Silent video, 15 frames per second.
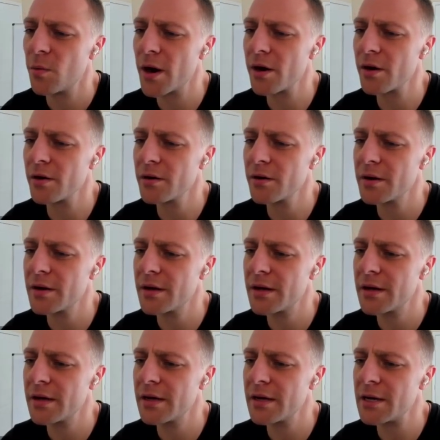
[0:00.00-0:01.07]
where
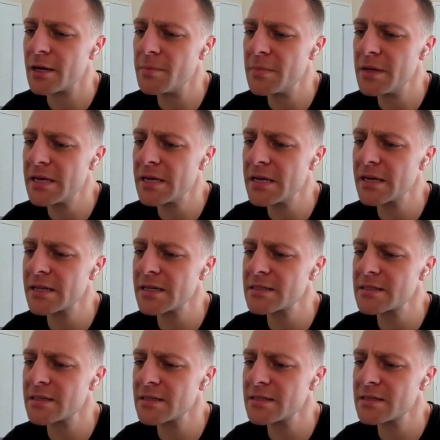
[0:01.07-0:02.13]
an immediate
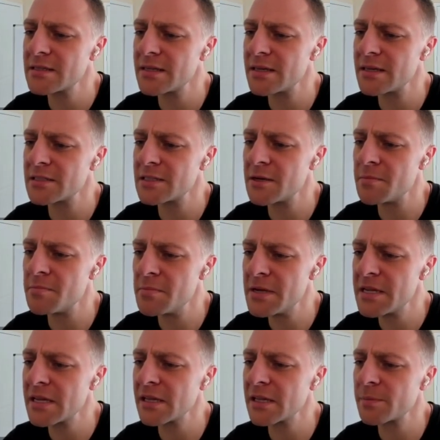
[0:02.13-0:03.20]
instance is
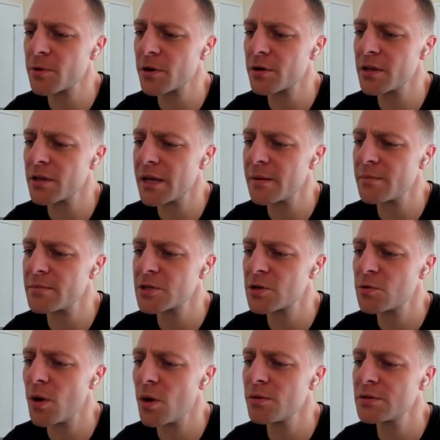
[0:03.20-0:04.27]
immediately proclaimed,
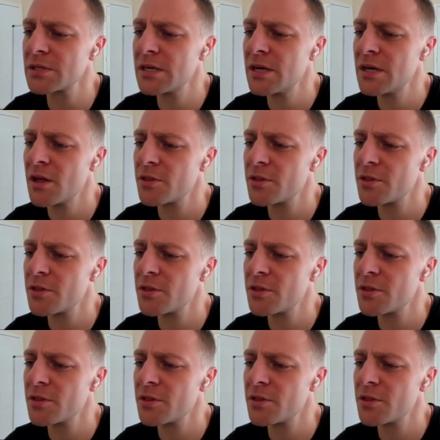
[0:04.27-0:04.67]
quote,